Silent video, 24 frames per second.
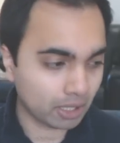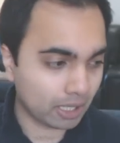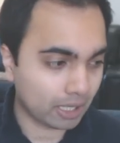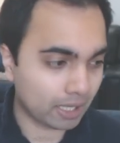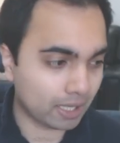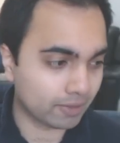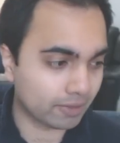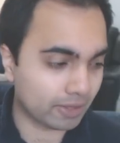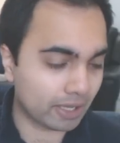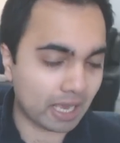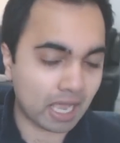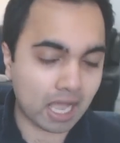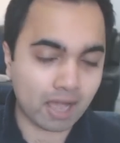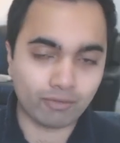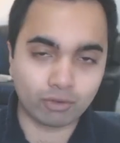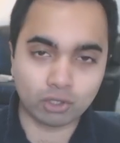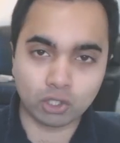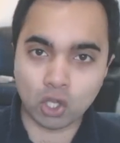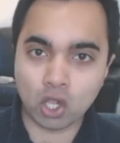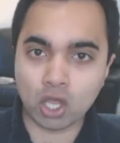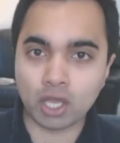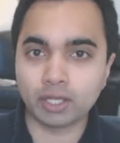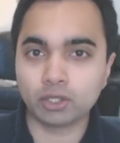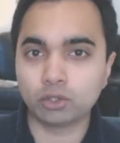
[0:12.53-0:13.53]
and they have a
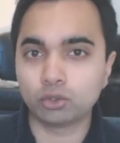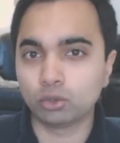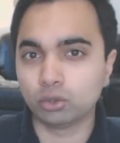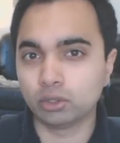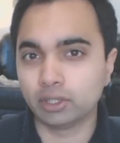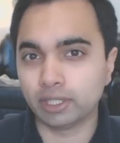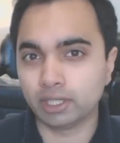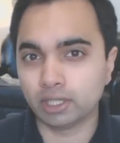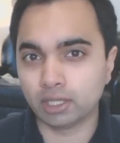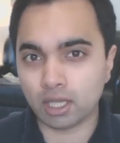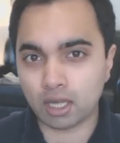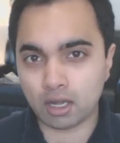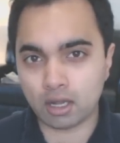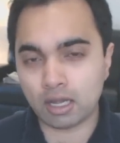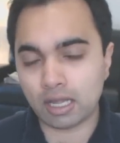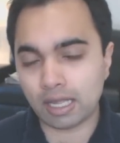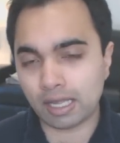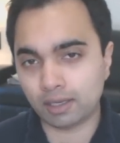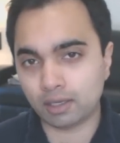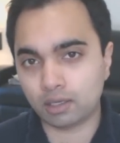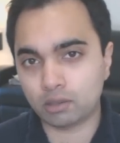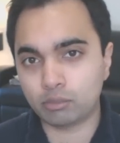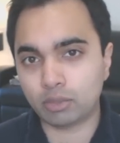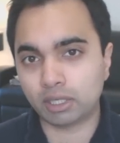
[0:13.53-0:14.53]
line called the L'Art
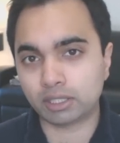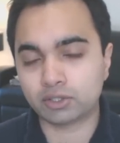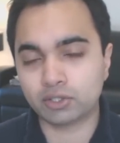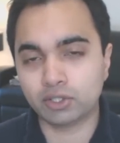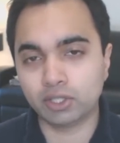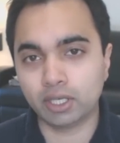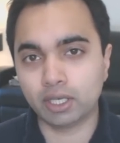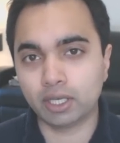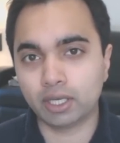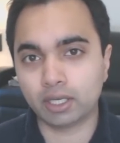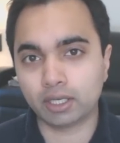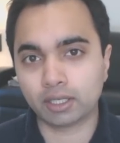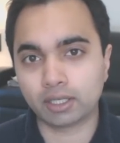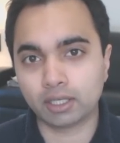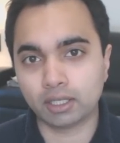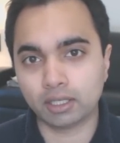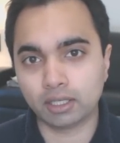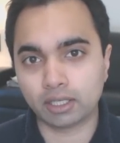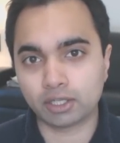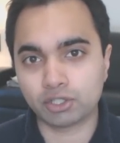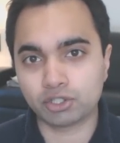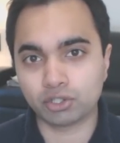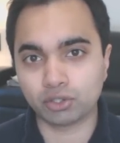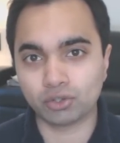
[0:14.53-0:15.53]
et la Matière
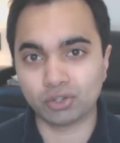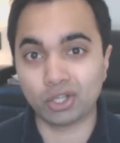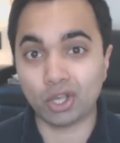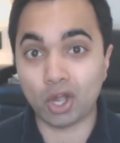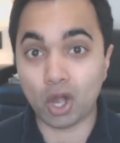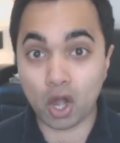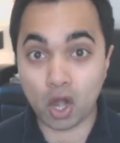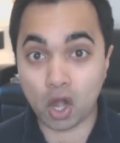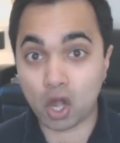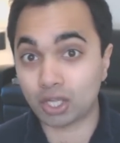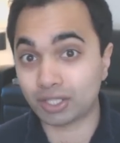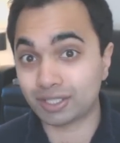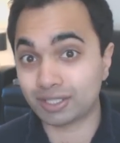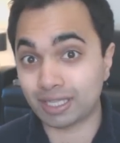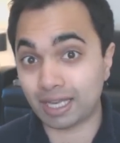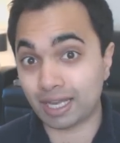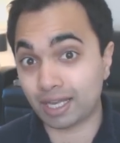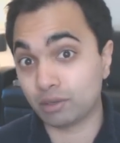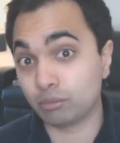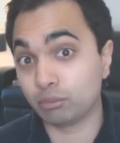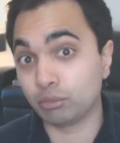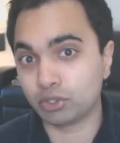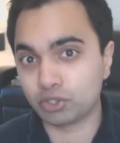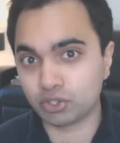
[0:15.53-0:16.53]
collection, the art
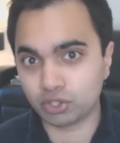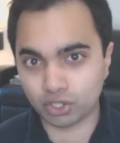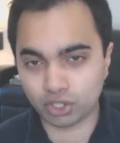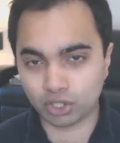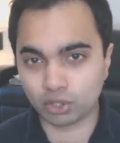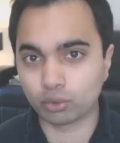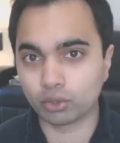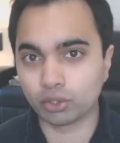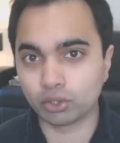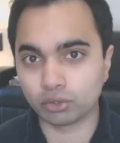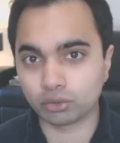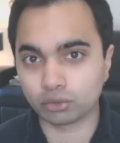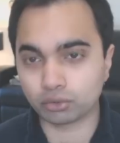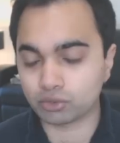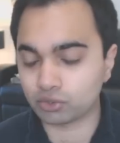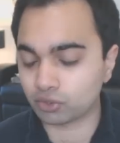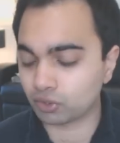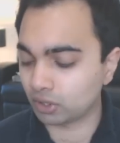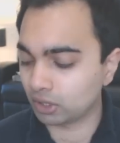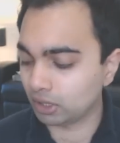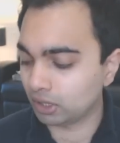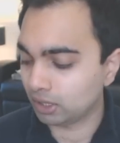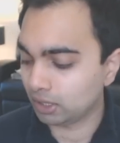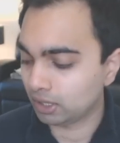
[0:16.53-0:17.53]
and
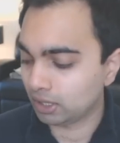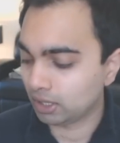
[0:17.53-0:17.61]
materials.